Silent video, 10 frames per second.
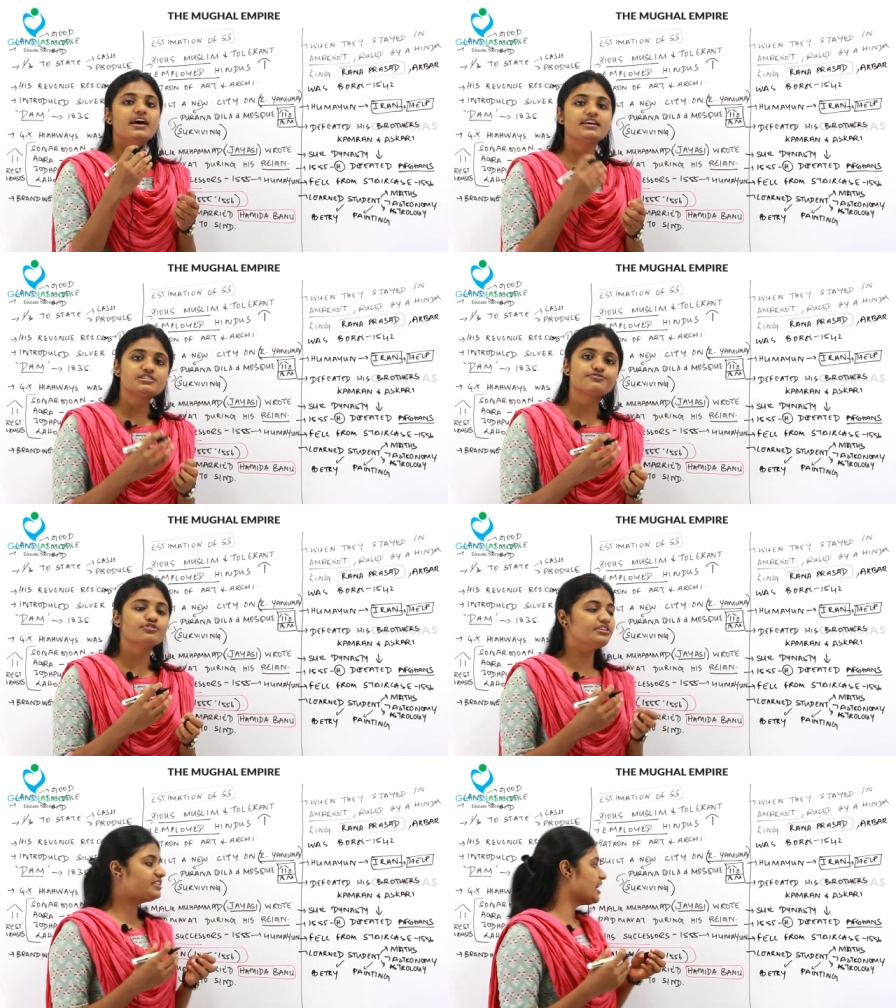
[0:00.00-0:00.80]
His
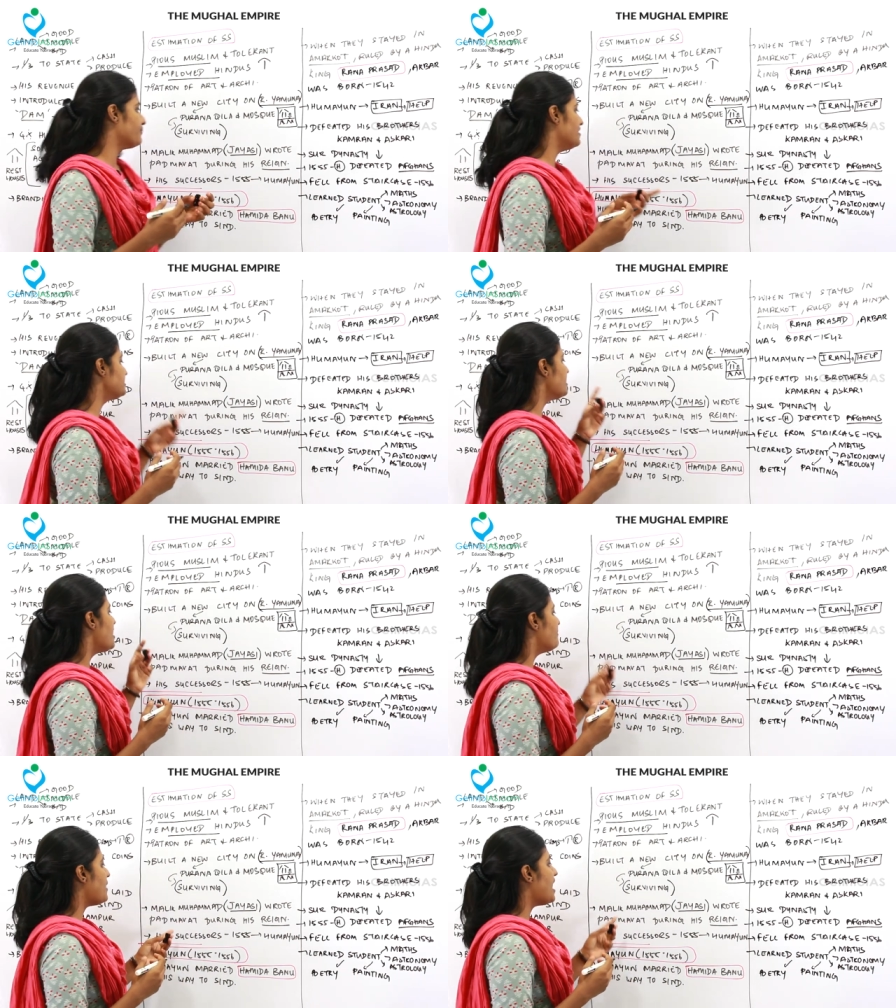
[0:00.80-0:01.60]
full name is
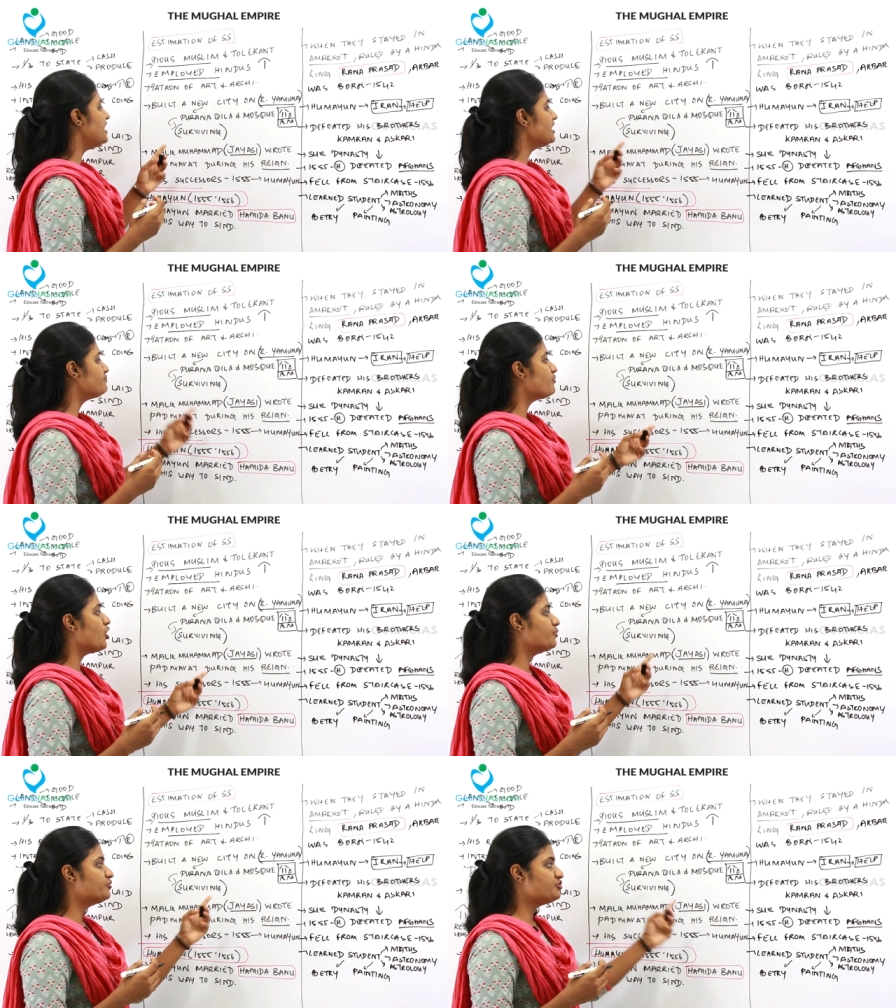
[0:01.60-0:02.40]
Malik
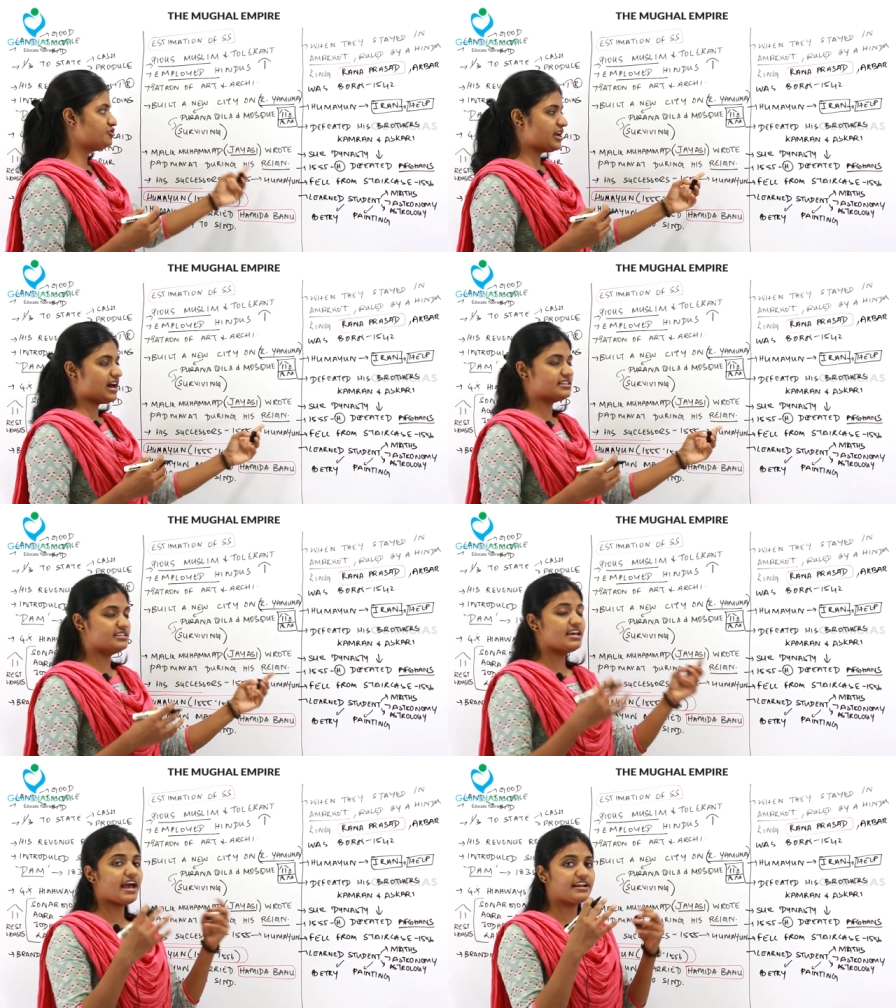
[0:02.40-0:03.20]
Muhammad
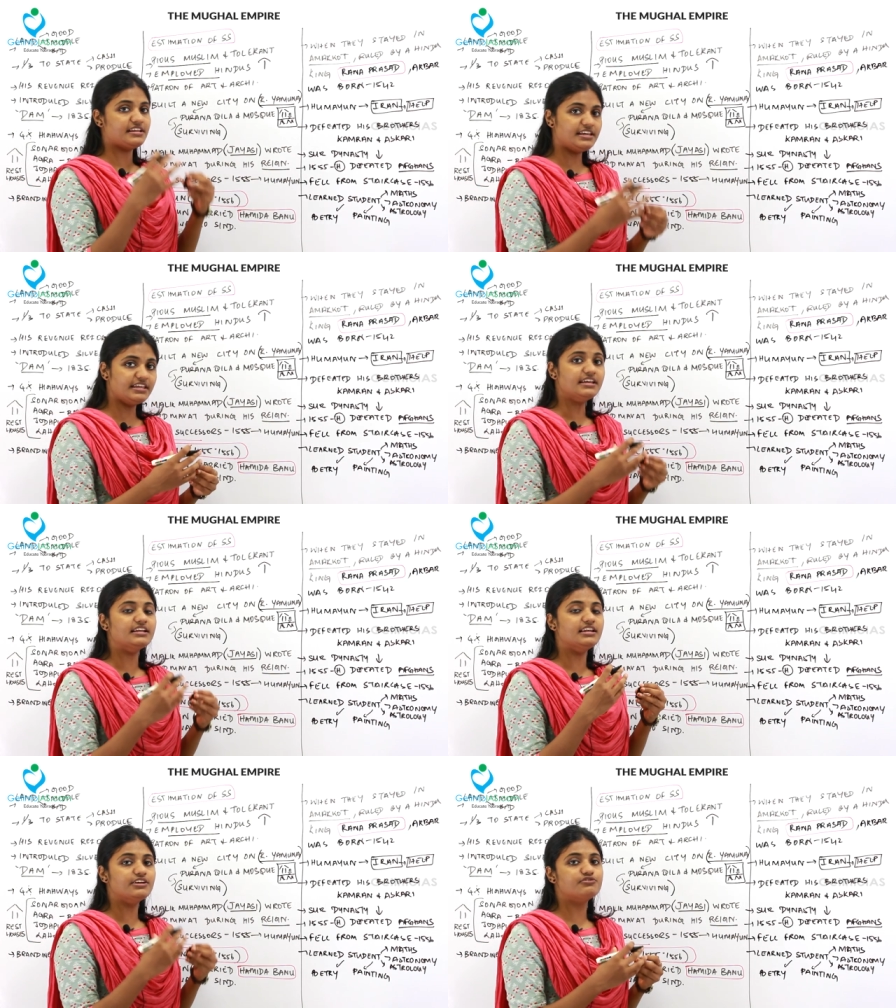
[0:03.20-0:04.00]
Jayasi, and
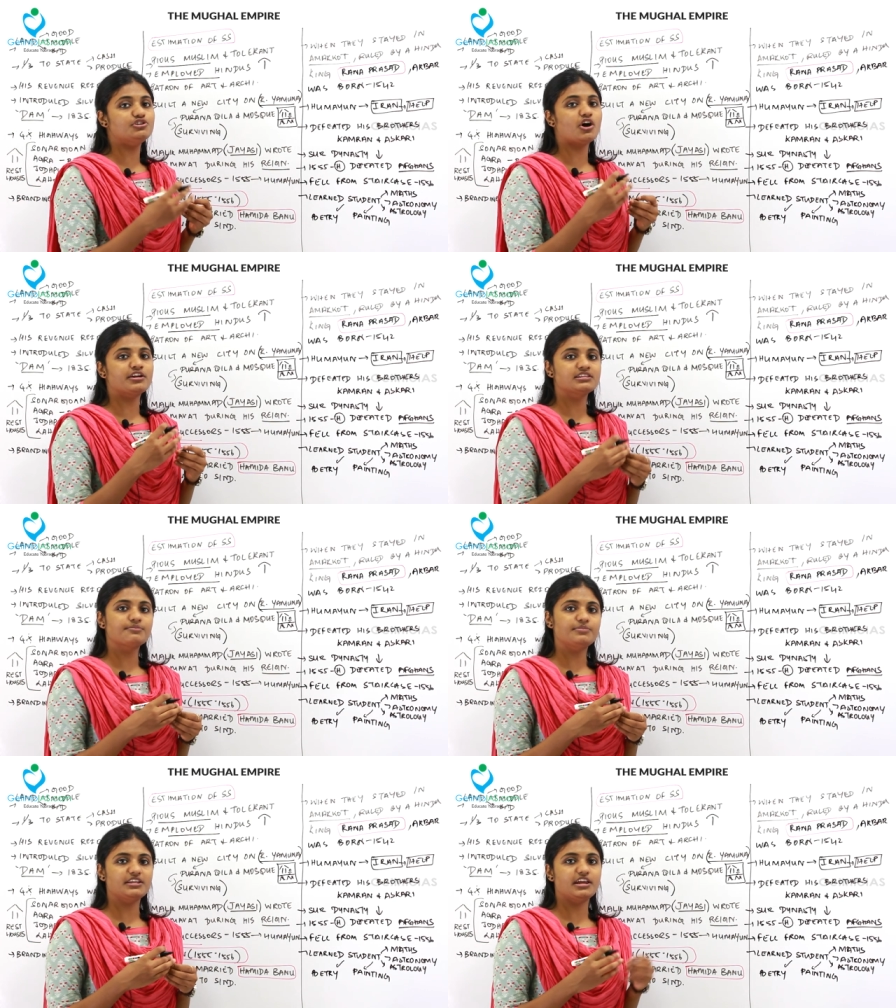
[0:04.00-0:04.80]
he lived during
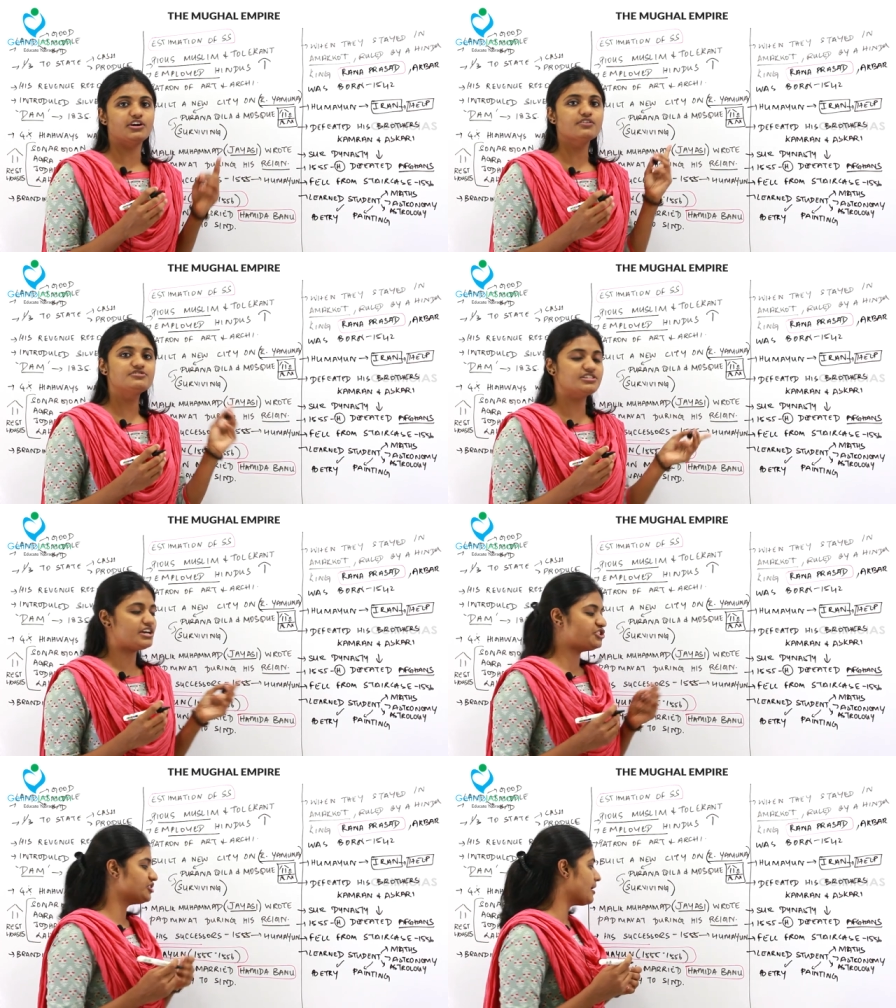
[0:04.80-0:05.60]
the period of
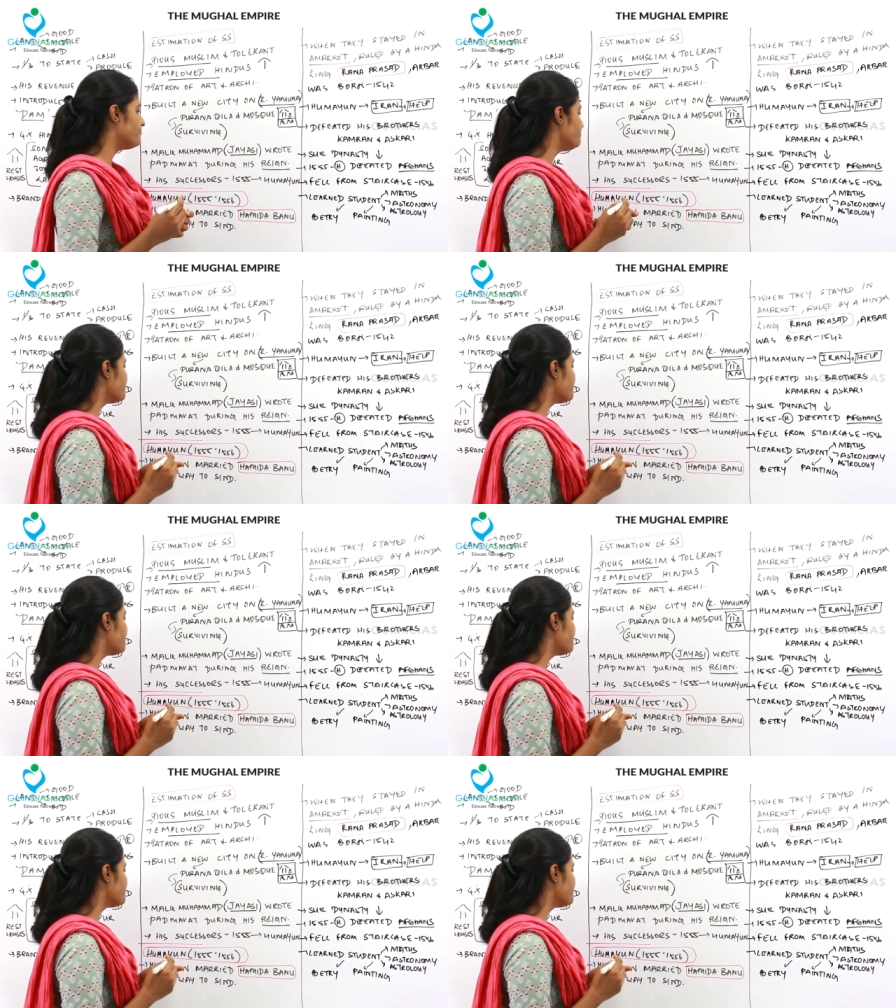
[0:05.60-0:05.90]
Sher Shah.